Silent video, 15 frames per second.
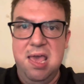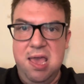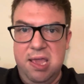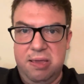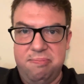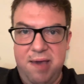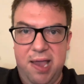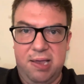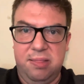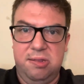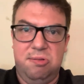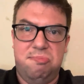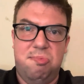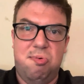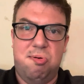Could pack a little
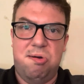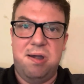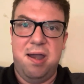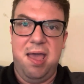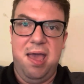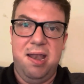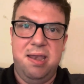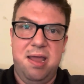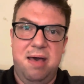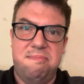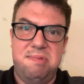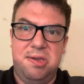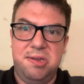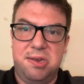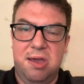more and uh,
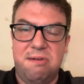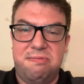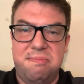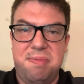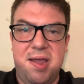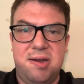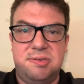be good to go from there.